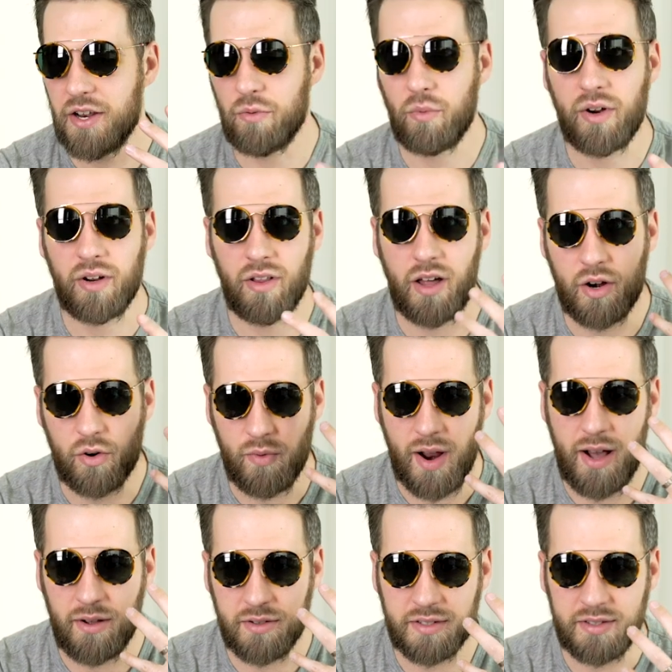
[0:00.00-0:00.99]
I didn't wear a lot of
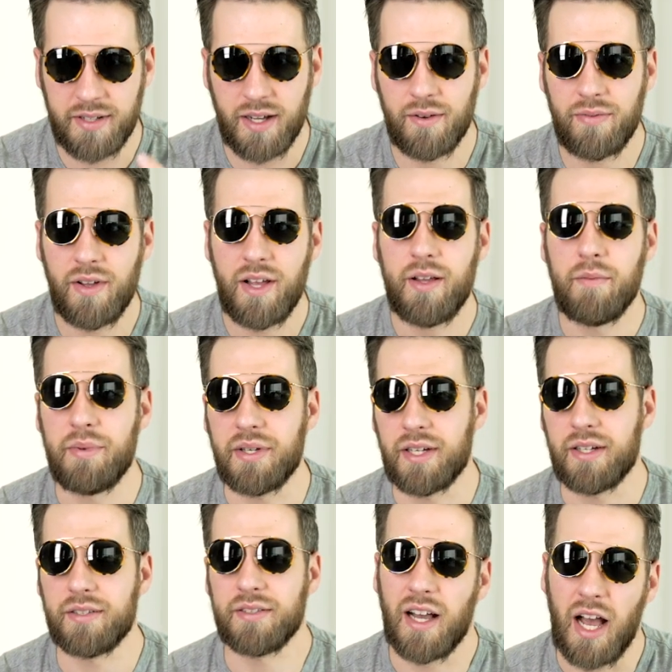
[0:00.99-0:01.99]
round stuff
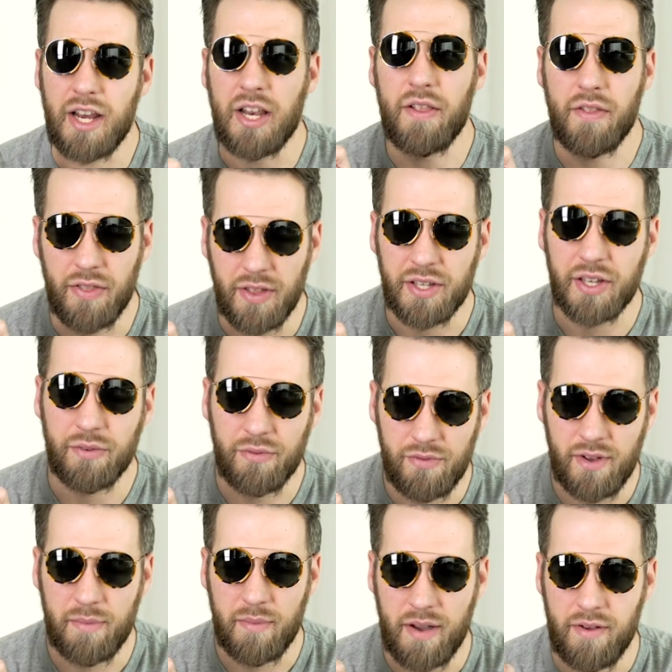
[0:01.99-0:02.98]
because I didn't think it
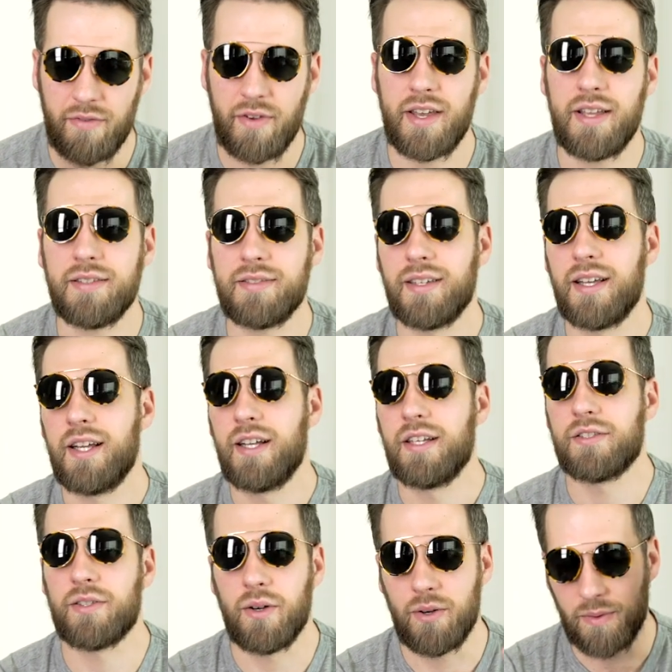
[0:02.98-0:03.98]
fit my face.
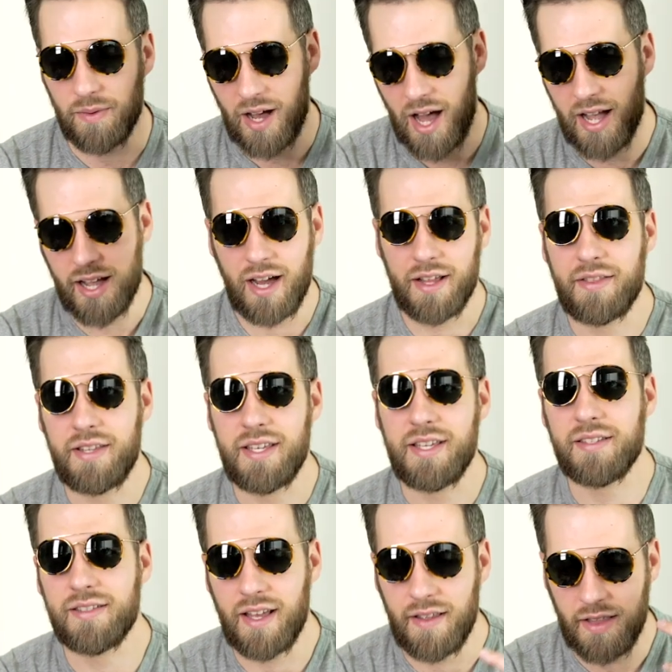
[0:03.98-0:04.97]
So I got
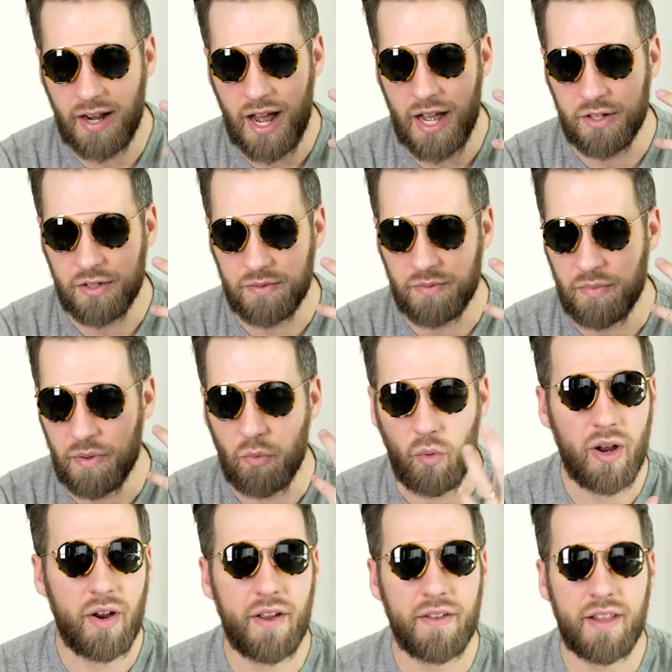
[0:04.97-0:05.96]
these and then I've been
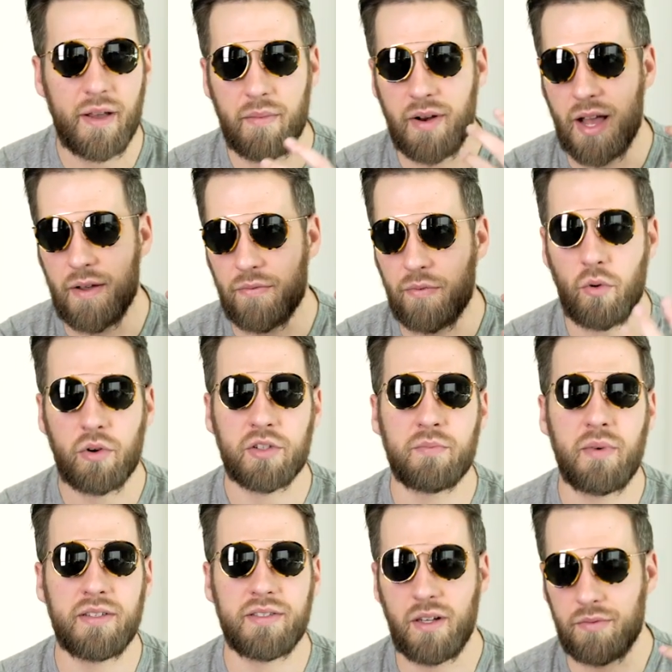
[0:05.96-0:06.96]
wearing them and I
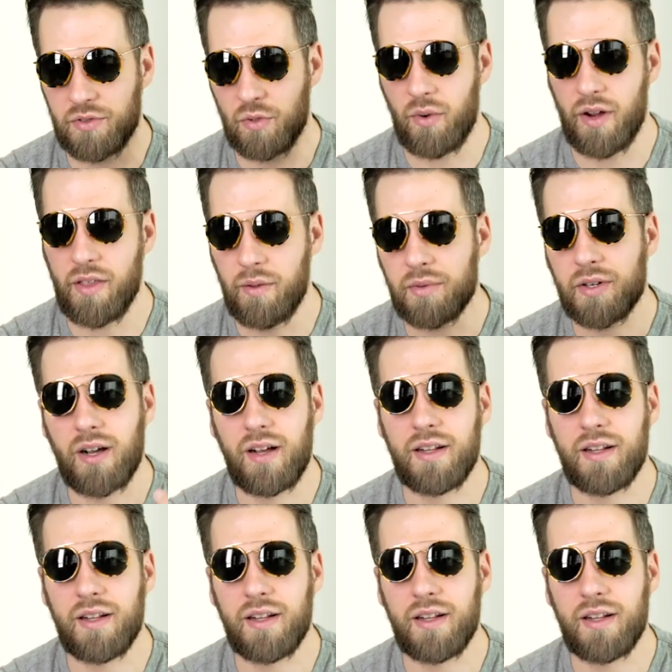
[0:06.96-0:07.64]
forced myself to wear them